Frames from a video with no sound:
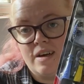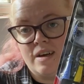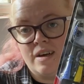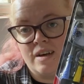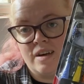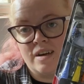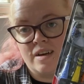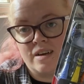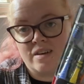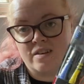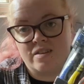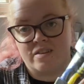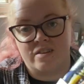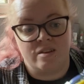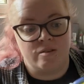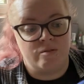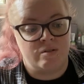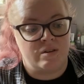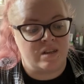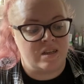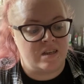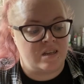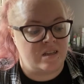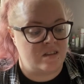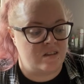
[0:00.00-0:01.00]
because
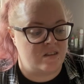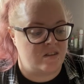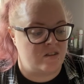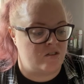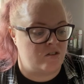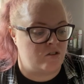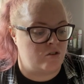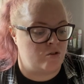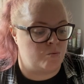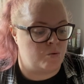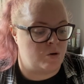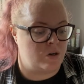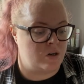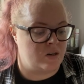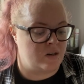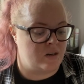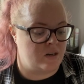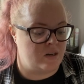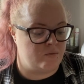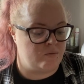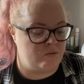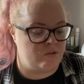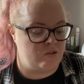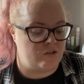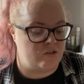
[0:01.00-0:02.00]
Louis needed a new one,
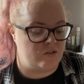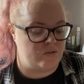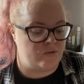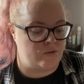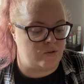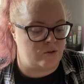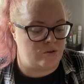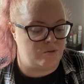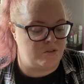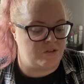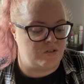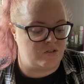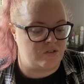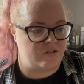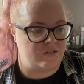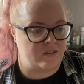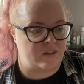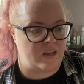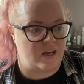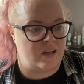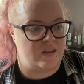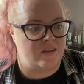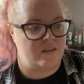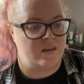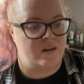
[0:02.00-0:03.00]
and we just thought we'd just
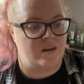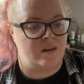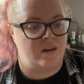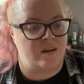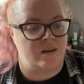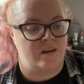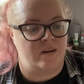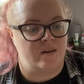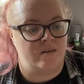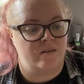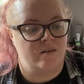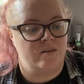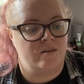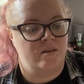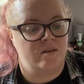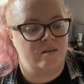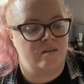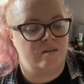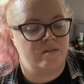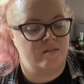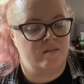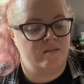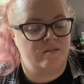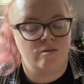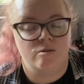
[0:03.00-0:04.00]
get
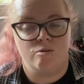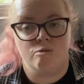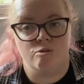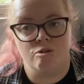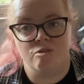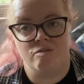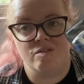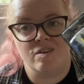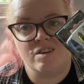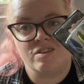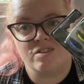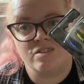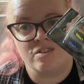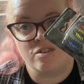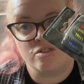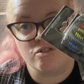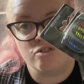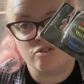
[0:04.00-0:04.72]
all of us a new